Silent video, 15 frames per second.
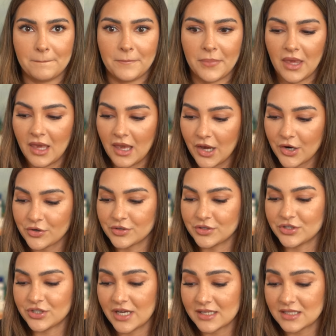pear,
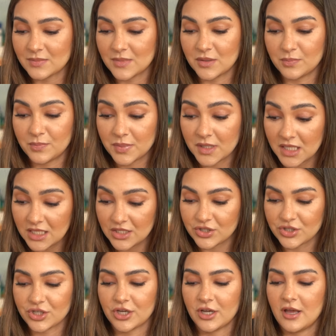jasmine,
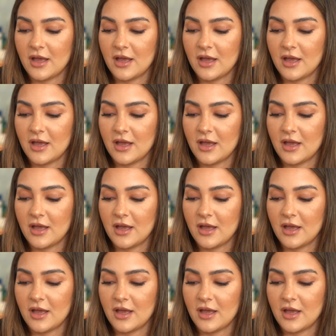peach,